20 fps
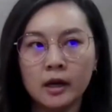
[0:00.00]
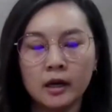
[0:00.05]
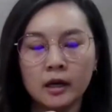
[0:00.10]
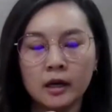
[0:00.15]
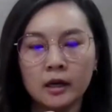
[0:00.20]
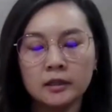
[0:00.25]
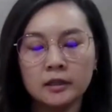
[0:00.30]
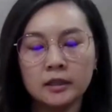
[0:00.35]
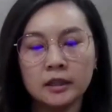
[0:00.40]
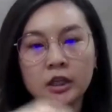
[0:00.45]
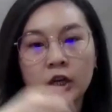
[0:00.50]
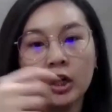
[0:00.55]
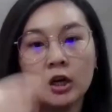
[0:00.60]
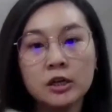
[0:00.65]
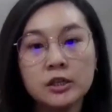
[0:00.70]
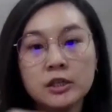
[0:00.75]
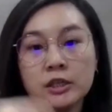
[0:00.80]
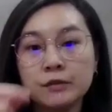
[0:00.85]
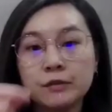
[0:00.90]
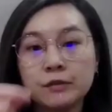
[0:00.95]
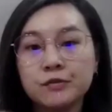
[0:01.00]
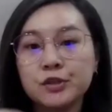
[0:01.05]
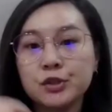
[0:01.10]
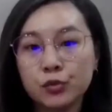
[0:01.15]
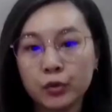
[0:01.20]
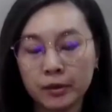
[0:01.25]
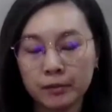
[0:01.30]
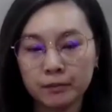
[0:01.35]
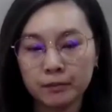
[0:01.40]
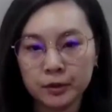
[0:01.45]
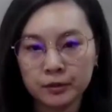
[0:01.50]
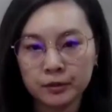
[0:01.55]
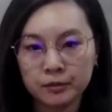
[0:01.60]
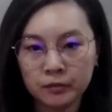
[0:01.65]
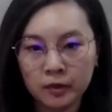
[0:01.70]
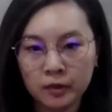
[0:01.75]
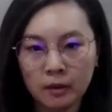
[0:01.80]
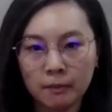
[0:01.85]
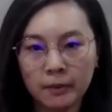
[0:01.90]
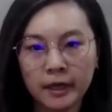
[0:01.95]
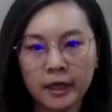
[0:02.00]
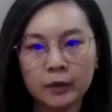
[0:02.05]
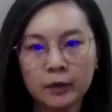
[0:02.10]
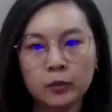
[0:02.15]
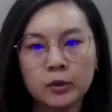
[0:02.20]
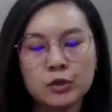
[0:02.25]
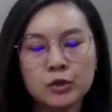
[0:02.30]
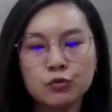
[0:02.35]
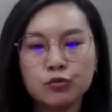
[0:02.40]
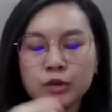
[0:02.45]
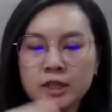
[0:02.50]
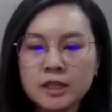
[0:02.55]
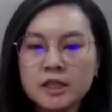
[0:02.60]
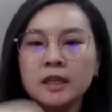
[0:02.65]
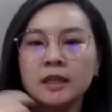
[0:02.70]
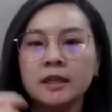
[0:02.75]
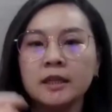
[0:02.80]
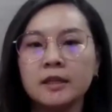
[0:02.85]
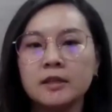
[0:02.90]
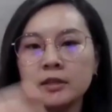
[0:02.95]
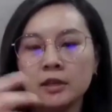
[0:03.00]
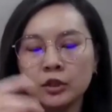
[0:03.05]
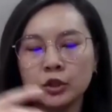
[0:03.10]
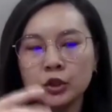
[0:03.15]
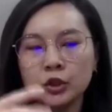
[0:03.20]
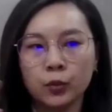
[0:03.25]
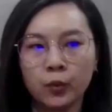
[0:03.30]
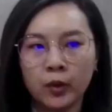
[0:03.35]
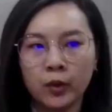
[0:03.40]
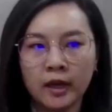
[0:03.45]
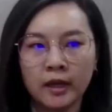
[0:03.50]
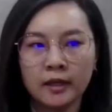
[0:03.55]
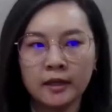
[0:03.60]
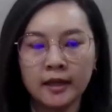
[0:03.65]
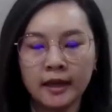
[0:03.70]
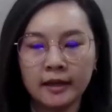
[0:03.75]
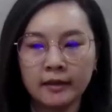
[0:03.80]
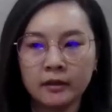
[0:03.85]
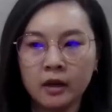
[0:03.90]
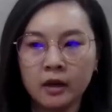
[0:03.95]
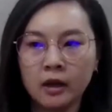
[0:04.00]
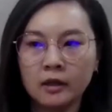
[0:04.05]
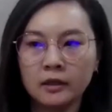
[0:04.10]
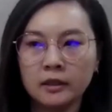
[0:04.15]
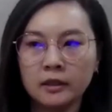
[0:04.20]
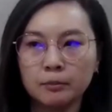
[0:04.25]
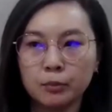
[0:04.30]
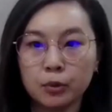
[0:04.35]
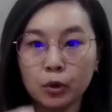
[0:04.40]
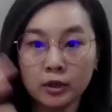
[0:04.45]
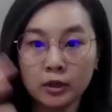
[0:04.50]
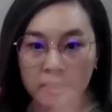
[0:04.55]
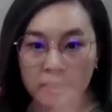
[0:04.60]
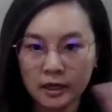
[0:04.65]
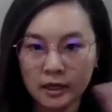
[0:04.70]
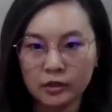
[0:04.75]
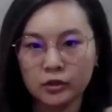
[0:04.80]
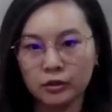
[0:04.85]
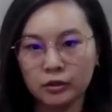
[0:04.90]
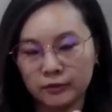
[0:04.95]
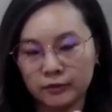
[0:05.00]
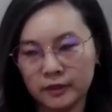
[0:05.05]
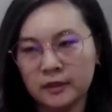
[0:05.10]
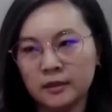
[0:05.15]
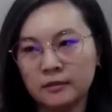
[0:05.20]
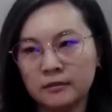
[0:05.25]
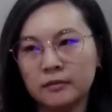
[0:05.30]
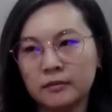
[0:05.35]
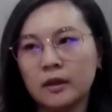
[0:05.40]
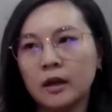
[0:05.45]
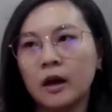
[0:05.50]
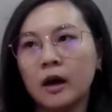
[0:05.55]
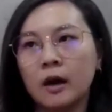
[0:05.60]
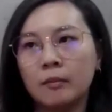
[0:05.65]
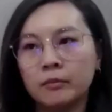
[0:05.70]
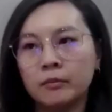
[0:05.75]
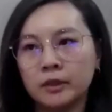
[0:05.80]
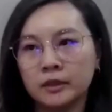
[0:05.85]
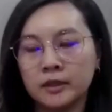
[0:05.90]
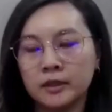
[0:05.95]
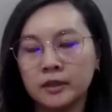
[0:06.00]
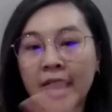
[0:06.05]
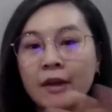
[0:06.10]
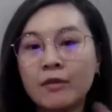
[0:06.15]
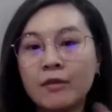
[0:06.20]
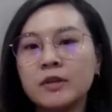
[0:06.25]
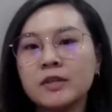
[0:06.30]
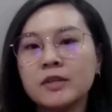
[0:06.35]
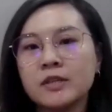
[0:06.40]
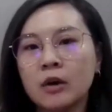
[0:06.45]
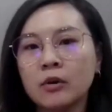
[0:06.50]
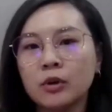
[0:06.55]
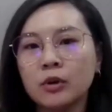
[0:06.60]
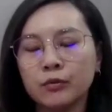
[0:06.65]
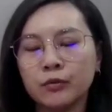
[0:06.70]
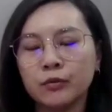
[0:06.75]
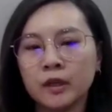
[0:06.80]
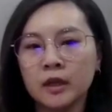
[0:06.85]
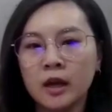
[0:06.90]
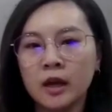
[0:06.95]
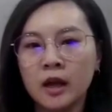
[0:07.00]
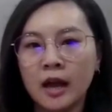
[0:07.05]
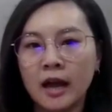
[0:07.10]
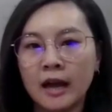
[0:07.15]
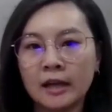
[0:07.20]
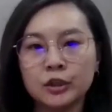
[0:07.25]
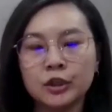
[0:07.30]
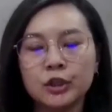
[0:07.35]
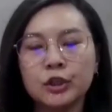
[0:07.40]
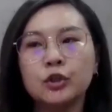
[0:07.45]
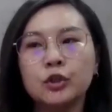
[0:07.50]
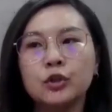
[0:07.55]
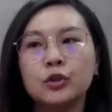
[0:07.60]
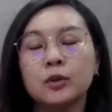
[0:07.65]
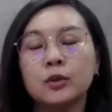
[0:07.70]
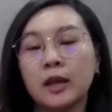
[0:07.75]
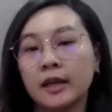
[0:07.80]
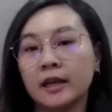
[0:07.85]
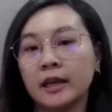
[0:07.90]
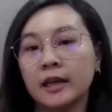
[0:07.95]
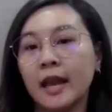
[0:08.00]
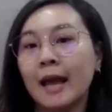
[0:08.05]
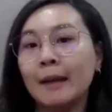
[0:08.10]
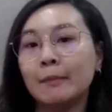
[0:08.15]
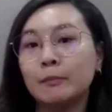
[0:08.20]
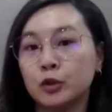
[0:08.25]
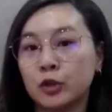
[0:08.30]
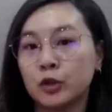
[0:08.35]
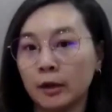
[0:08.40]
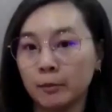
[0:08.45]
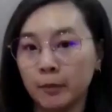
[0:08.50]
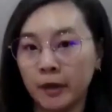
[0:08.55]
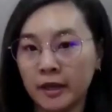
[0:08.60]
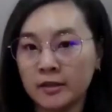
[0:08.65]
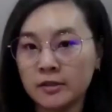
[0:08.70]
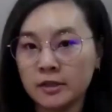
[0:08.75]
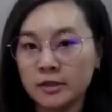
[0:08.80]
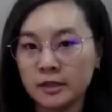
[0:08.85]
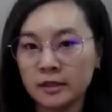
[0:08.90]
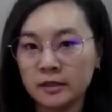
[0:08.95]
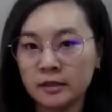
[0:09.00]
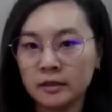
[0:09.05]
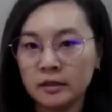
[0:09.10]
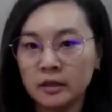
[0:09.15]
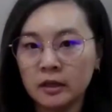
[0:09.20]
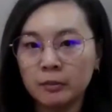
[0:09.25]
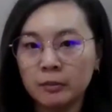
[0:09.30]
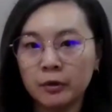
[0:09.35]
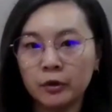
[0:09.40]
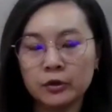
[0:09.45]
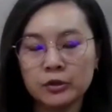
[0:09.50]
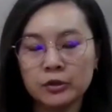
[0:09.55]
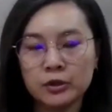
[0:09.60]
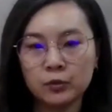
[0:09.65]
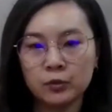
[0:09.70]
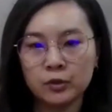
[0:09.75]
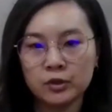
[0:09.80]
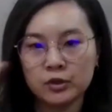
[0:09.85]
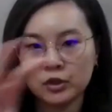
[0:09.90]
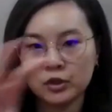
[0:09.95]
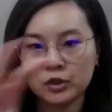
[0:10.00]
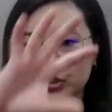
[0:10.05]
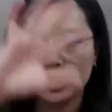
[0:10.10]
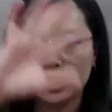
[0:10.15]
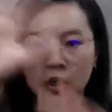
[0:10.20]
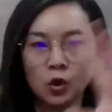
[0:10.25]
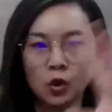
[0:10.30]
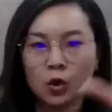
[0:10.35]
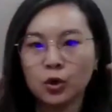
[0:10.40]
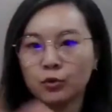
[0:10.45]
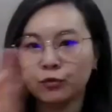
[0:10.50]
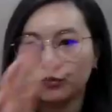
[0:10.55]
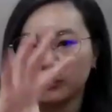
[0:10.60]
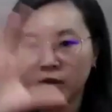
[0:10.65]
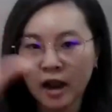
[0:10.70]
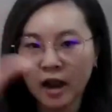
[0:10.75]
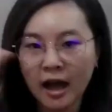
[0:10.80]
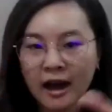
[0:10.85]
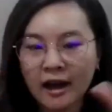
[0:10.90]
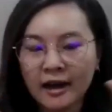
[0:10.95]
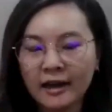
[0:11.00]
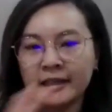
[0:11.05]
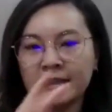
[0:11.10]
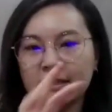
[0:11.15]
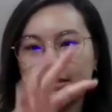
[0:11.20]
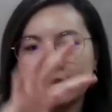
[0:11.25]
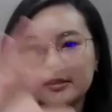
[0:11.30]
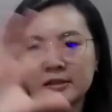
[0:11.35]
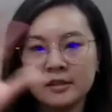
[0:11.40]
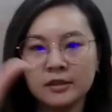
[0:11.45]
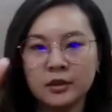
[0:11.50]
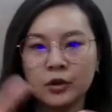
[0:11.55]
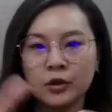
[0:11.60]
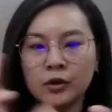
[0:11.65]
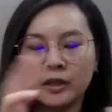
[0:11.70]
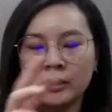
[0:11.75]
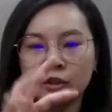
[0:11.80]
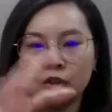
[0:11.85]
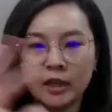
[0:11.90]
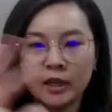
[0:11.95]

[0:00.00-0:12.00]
the cursive script, but it was written in such a way that the product of it, the end result of it actually looked like an abstract painting, because it was just a lot of lines, and